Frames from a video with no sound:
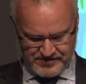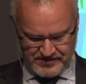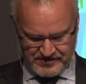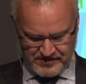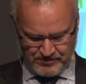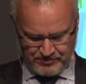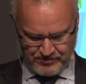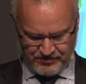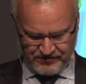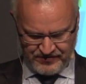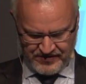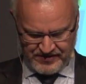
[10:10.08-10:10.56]
as a
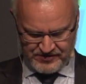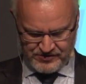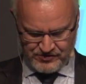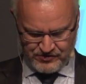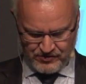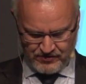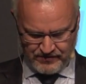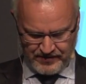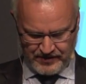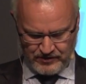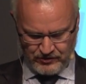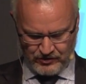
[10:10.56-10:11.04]
professor
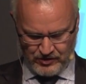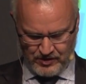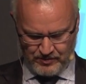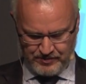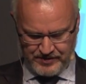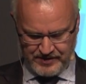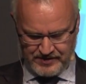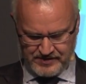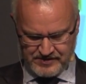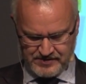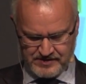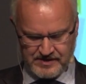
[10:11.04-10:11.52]
of
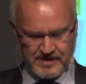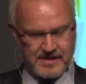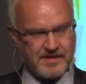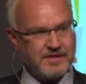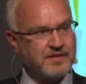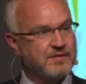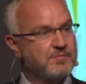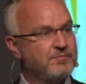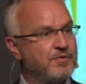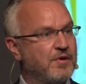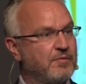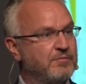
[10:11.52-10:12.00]
economics
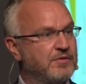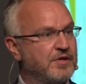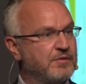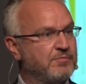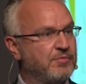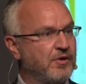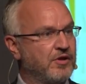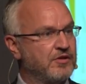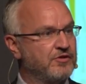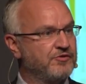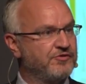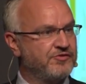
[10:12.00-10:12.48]
and public
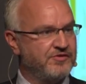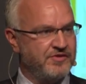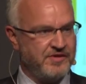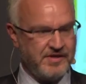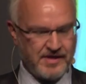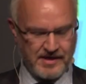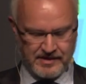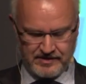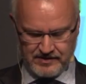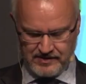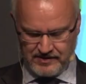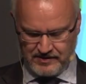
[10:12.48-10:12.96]
policy
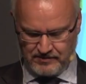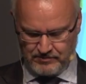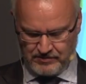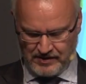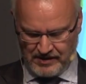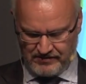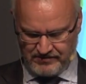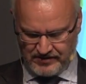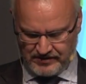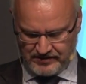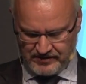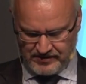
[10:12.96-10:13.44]
at the
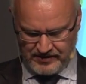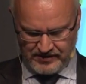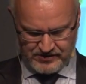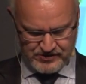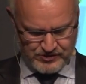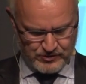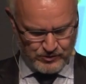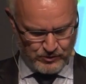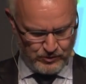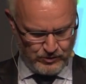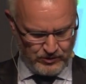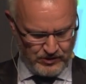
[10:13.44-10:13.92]
Blavatnik
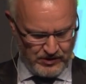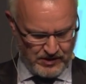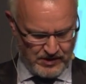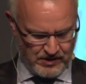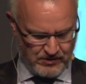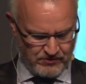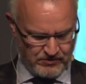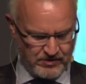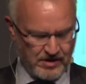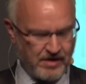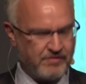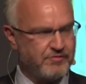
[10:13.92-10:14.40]
School
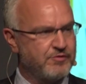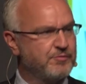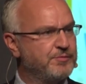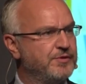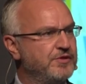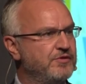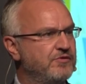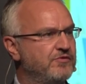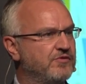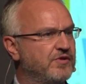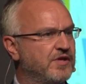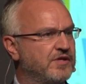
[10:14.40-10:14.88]
of
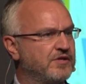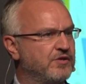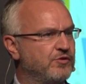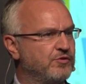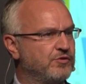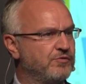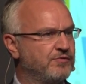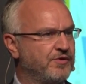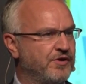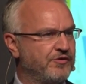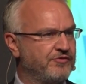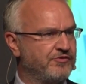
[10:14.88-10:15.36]
Government at the
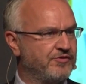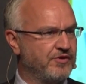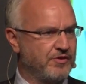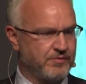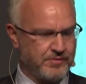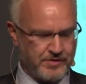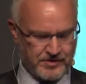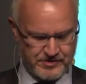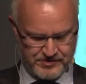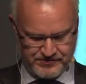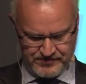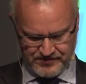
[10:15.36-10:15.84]
University of
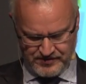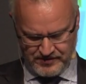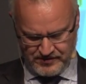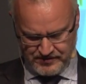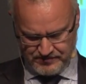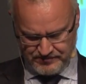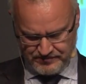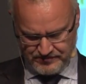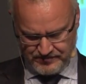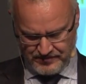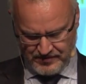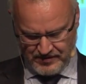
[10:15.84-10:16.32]
Oxford,
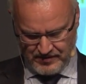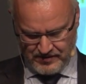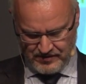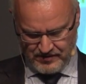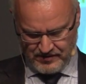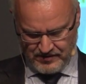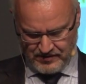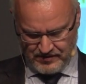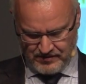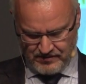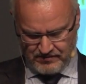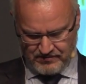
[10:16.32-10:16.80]

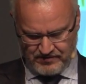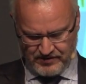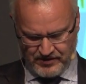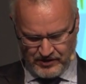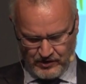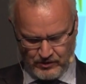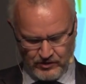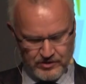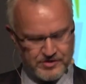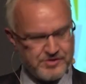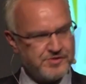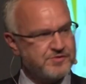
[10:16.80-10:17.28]
where he
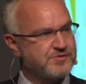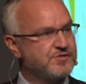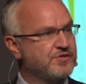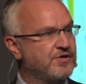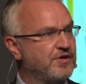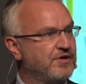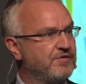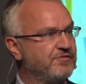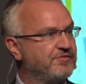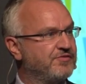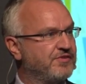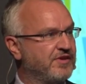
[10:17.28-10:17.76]
also
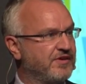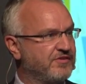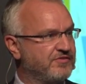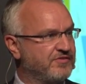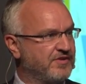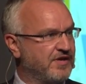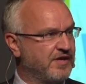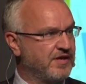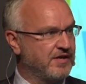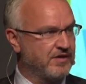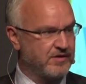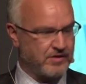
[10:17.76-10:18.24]
serves as
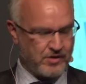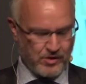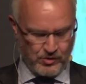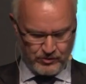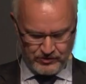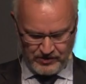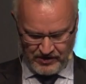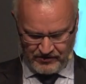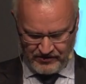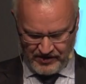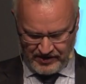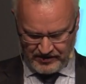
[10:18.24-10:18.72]
a
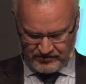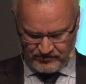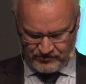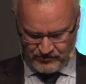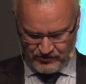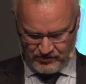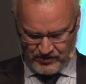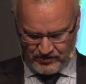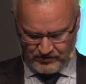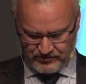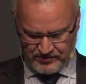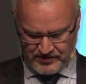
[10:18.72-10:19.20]

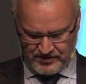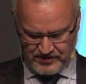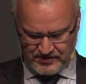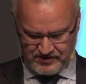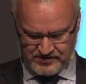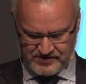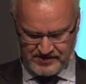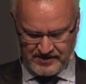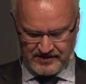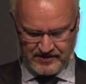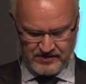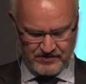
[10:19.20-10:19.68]
co-director of the
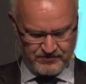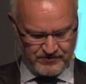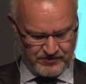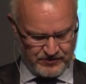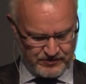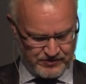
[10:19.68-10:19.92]
Center for